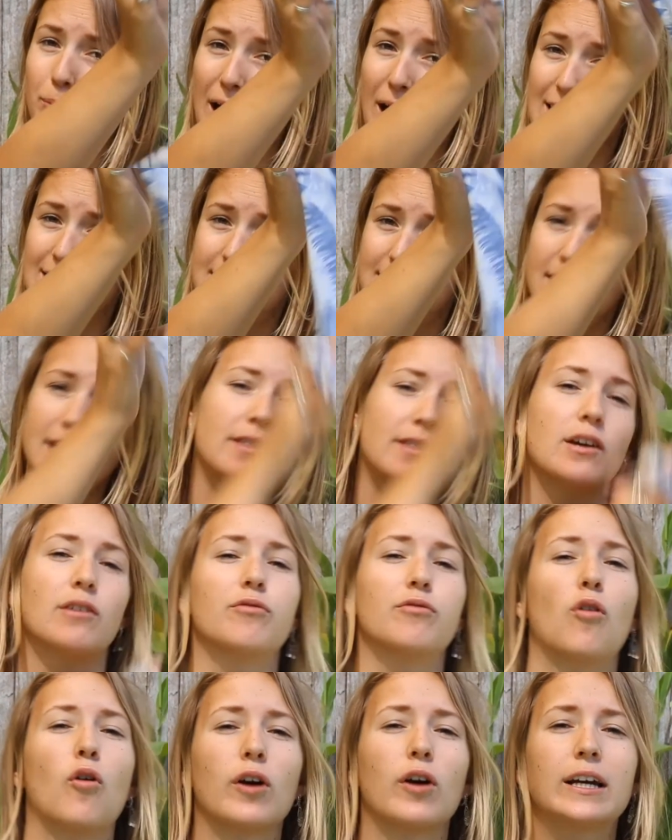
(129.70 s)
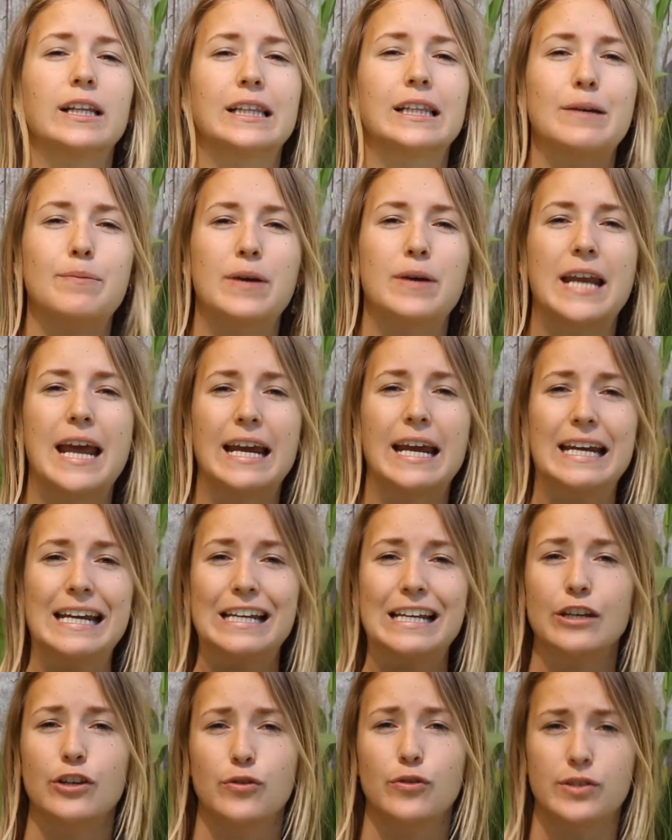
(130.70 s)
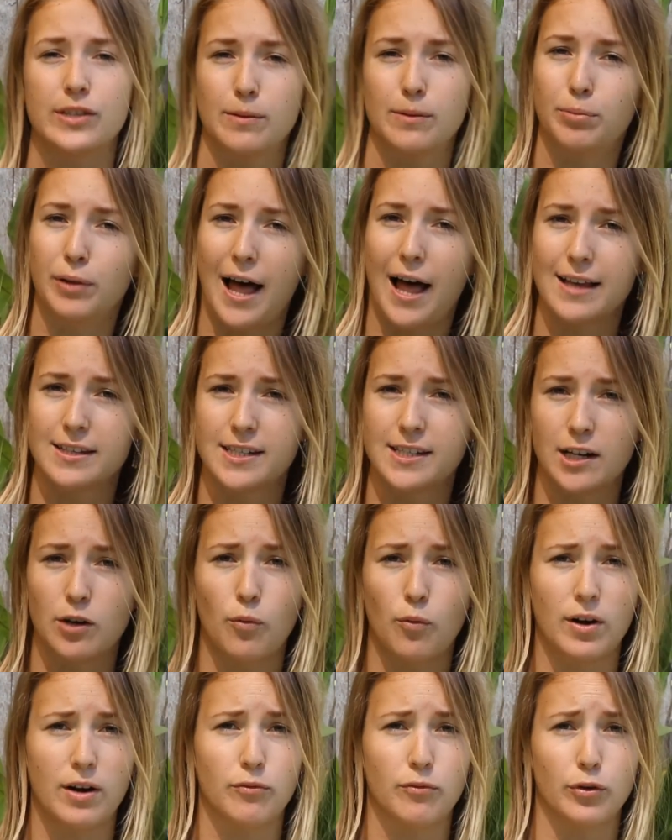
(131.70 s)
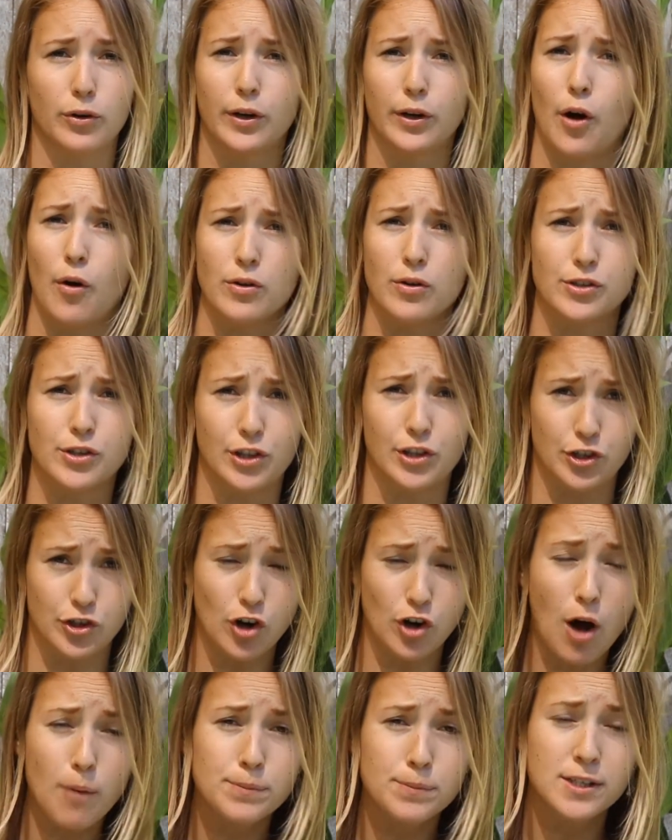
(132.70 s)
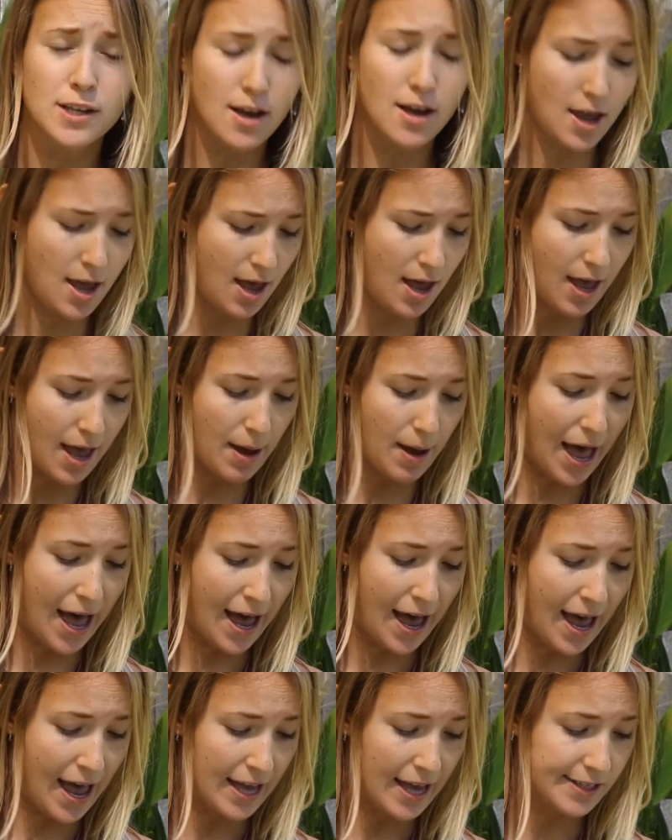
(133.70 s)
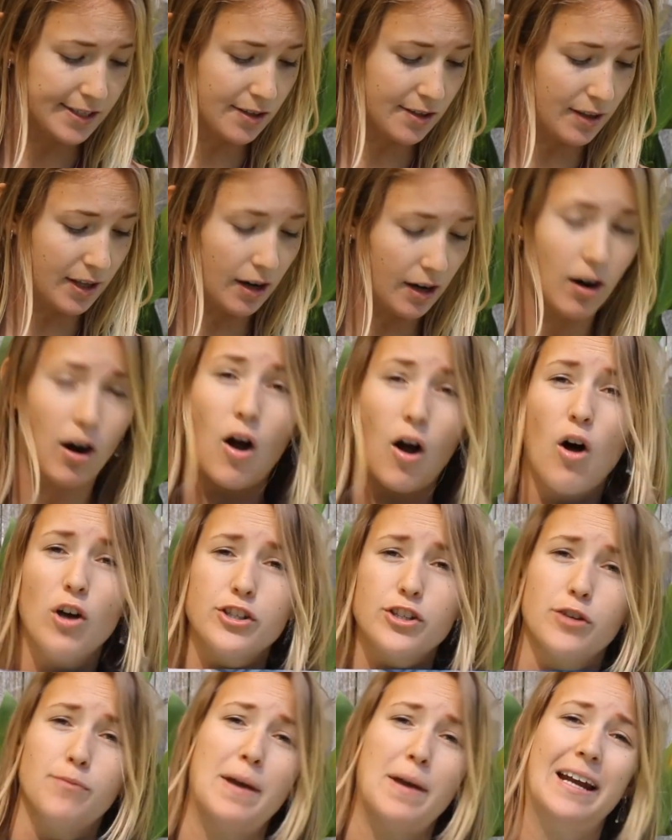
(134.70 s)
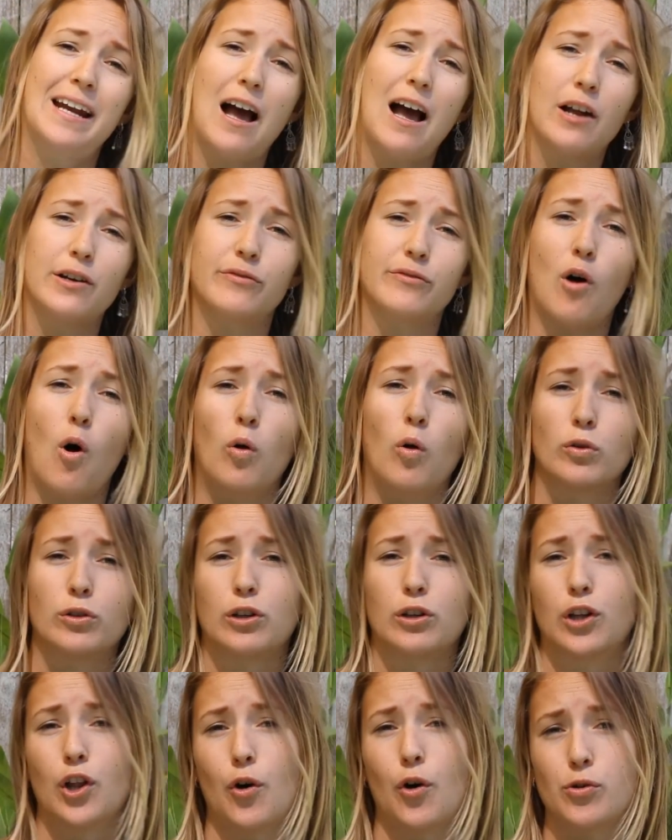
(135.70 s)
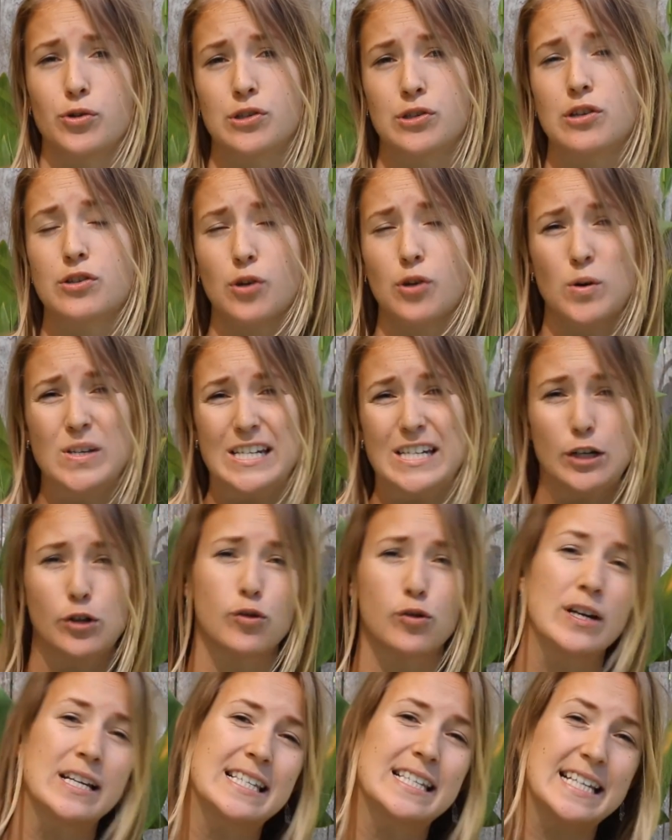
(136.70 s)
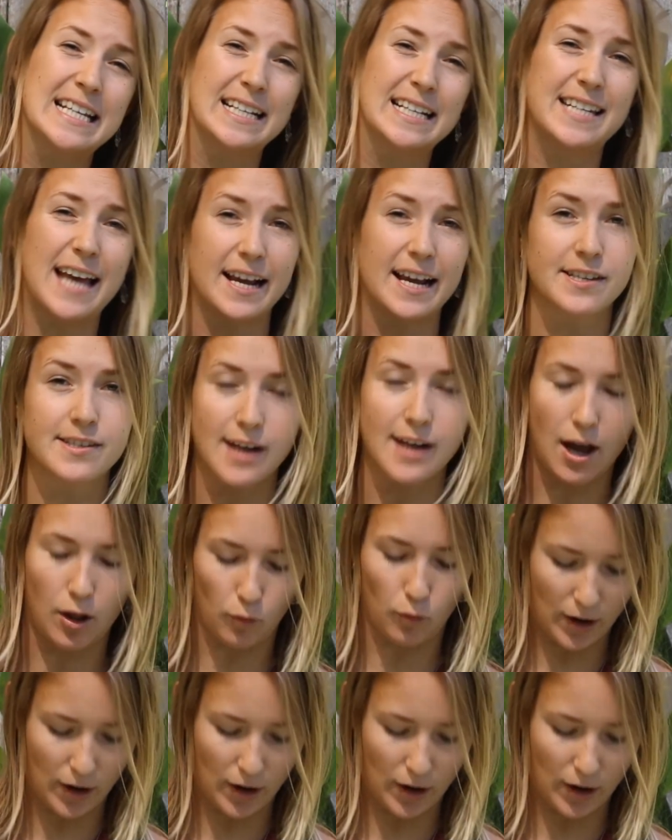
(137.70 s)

plastic, therefore eliminating using plastic whenever we go into the shops, and they are also made out of old clothes, so decreasing textile